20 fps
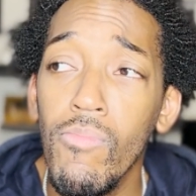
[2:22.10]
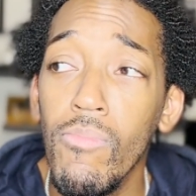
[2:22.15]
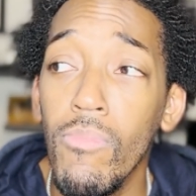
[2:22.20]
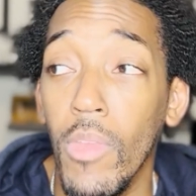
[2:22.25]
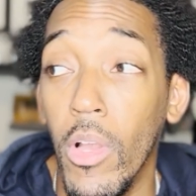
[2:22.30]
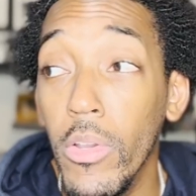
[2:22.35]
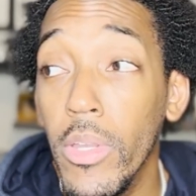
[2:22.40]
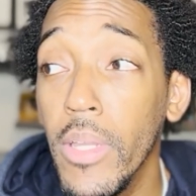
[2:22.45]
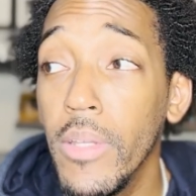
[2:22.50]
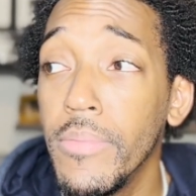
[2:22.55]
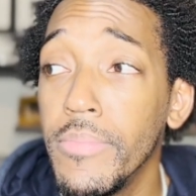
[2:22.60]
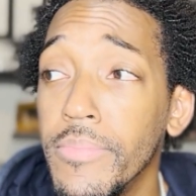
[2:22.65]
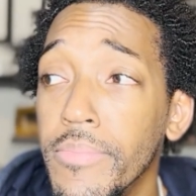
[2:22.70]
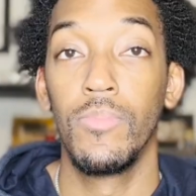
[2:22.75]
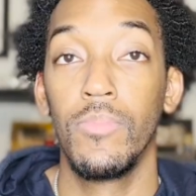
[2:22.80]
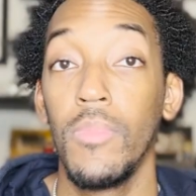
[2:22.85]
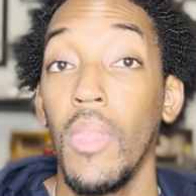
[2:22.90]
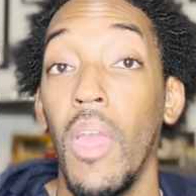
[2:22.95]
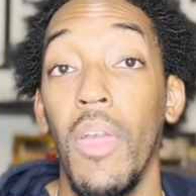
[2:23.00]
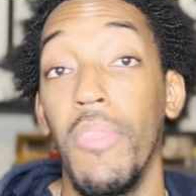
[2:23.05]
Okay.
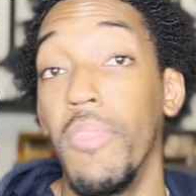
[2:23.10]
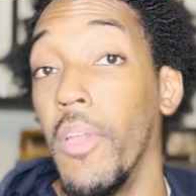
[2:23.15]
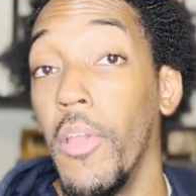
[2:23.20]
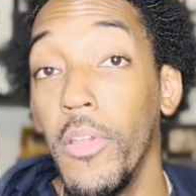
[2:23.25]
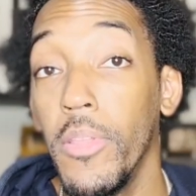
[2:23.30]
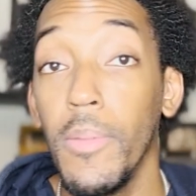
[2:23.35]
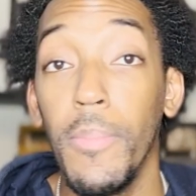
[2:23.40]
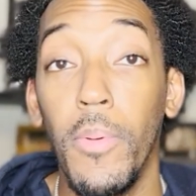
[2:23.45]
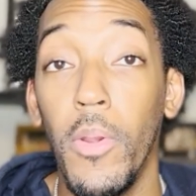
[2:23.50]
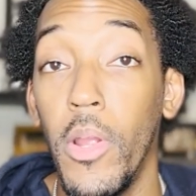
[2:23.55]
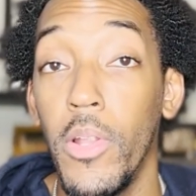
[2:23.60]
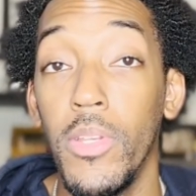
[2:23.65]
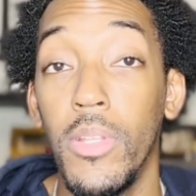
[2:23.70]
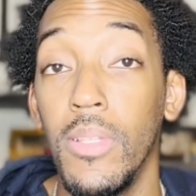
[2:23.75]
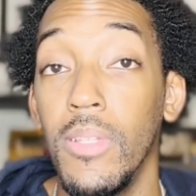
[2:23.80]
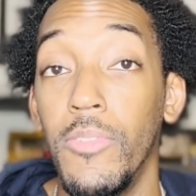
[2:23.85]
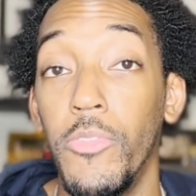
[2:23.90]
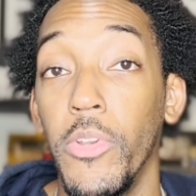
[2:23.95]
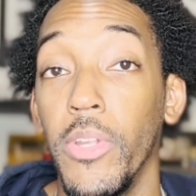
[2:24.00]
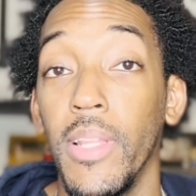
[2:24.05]
They're in the barn
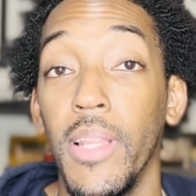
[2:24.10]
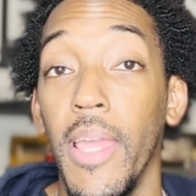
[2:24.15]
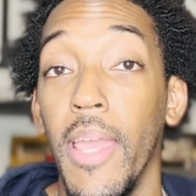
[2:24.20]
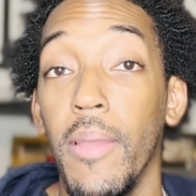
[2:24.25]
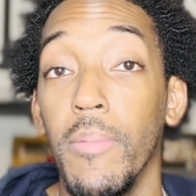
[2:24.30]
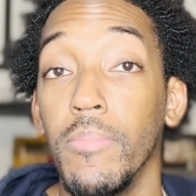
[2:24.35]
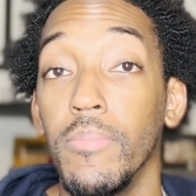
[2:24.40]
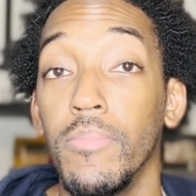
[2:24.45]
delivering lamb.